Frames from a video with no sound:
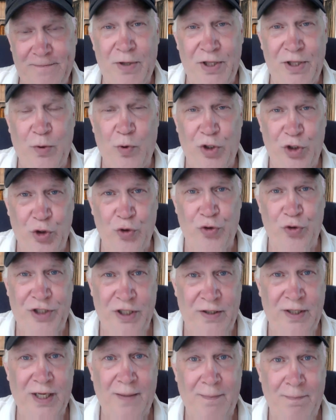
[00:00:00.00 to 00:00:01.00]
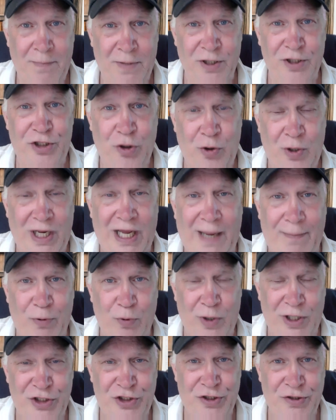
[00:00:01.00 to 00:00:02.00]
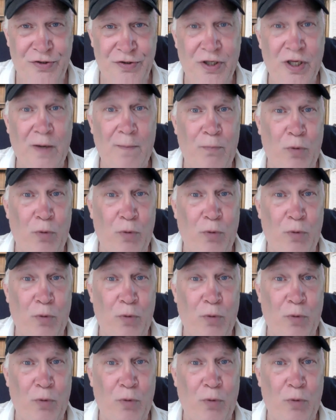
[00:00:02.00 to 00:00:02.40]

but they were used in military operations,